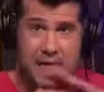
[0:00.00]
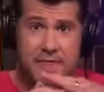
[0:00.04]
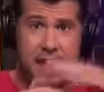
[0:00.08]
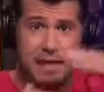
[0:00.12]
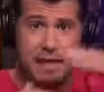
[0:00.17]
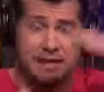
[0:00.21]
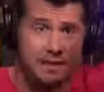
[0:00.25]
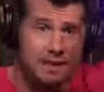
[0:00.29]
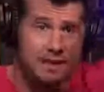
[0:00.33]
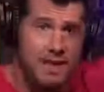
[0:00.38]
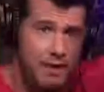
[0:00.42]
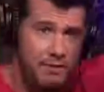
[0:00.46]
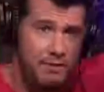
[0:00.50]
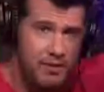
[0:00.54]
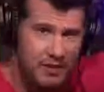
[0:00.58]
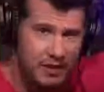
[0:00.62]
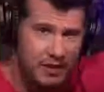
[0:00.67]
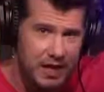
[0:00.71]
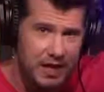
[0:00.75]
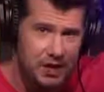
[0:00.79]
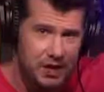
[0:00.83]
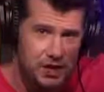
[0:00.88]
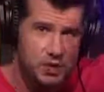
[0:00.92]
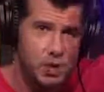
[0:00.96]
That's a
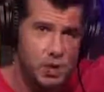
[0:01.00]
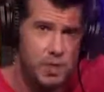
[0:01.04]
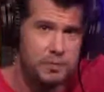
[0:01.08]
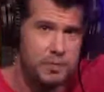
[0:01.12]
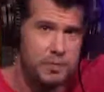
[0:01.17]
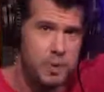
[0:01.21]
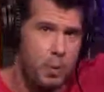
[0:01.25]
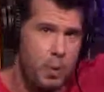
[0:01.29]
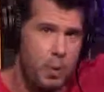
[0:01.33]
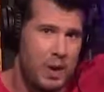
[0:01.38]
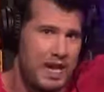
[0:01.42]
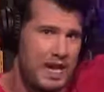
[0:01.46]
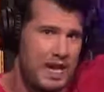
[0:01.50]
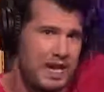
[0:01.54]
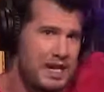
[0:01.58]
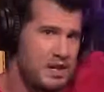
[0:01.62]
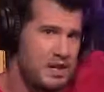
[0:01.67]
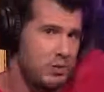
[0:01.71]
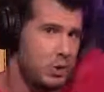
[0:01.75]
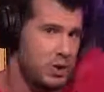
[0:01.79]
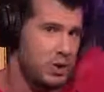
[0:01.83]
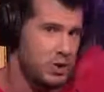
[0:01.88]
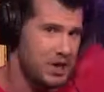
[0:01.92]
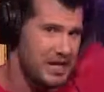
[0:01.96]
conversation
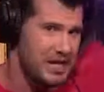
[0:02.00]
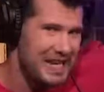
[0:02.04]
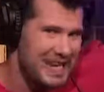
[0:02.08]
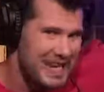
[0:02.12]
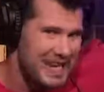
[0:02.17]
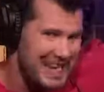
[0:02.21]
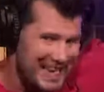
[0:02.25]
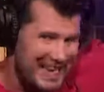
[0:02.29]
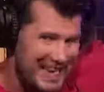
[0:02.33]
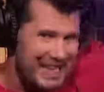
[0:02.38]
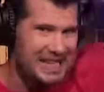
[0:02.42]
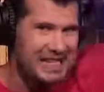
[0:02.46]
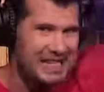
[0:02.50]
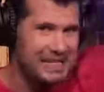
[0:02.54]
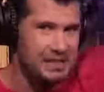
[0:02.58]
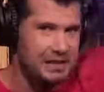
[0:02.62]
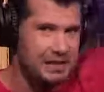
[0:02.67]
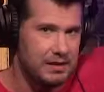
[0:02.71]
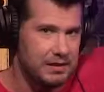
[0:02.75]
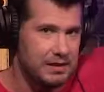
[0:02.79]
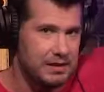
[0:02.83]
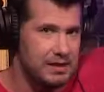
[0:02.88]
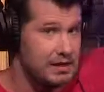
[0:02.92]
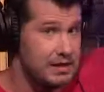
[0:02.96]
which
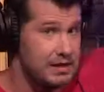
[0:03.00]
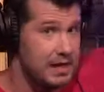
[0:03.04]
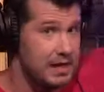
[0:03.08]
needs—